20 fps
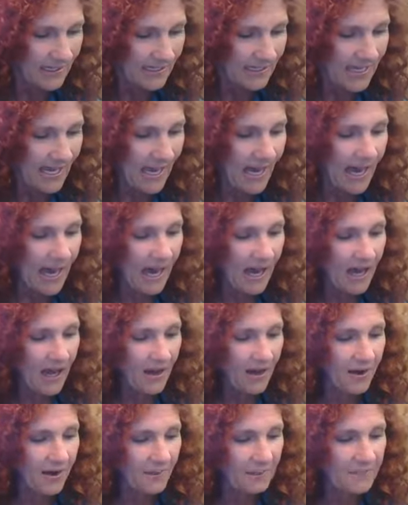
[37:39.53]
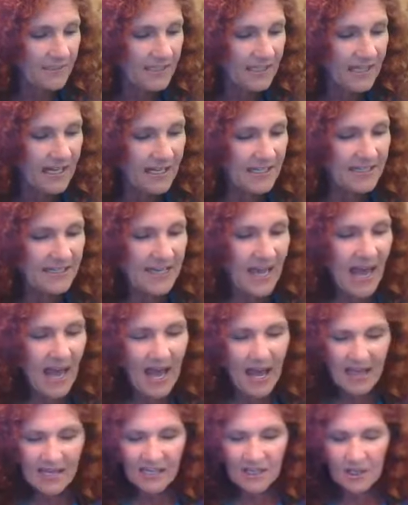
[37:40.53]
yeah, um, Denise,
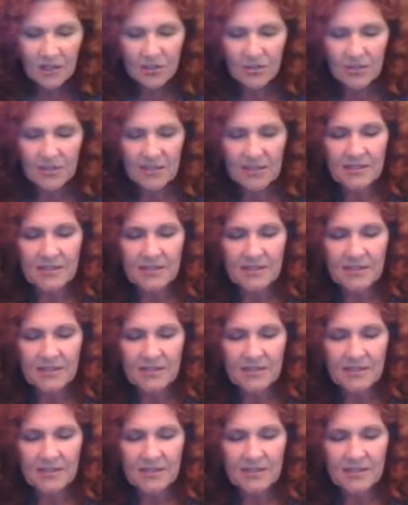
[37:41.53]
I use